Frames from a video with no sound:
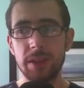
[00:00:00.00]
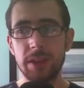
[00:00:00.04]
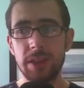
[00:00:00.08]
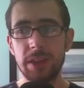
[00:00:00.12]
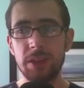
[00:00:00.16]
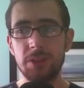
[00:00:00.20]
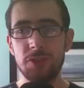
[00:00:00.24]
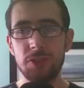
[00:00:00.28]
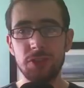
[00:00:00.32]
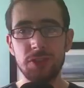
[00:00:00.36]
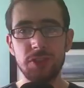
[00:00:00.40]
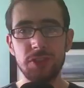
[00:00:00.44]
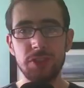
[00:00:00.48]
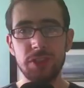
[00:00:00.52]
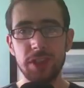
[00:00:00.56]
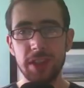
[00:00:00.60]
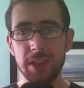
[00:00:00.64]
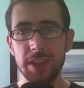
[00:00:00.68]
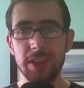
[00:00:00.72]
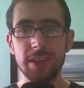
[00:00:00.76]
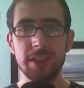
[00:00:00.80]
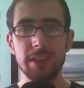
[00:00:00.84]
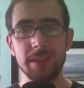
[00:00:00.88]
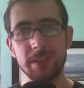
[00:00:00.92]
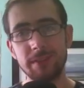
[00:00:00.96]

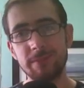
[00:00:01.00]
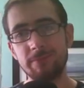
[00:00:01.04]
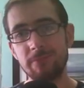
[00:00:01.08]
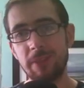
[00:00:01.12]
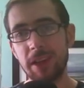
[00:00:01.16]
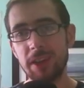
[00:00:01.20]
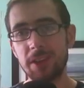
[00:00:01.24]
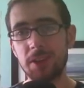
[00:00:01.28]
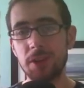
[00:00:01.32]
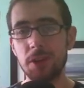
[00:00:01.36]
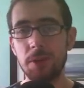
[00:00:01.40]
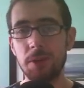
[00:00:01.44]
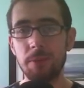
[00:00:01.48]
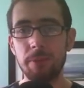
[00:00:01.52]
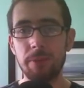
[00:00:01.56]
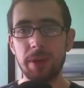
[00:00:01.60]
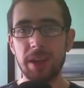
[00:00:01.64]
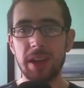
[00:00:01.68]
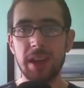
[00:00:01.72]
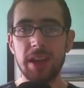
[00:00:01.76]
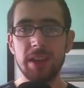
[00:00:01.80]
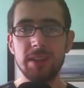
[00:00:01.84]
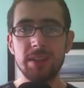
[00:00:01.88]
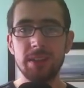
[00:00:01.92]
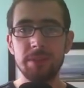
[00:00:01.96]
interesting and
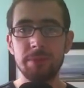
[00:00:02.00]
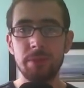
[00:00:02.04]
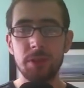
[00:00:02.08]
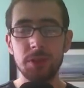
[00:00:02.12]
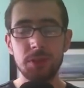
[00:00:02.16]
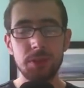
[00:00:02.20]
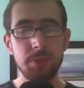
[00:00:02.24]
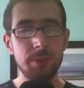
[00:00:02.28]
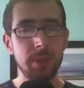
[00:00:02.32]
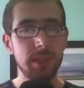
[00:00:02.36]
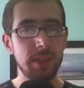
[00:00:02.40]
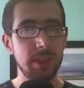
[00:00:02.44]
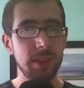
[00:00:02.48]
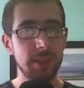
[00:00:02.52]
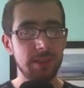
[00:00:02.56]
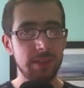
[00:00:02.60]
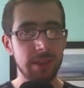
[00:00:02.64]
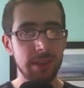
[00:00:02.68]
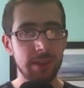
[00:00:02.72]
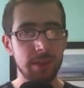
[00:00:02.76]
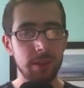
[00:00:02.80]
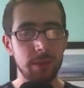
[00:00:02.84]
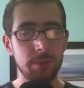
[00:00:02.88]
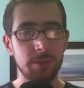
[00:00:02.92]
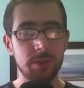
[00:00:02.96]
complicated multimedia
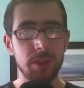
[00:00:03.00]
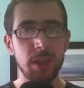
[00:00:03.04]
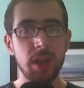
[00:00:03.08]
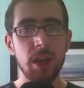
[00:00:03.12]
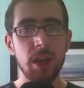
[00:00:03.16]
setups.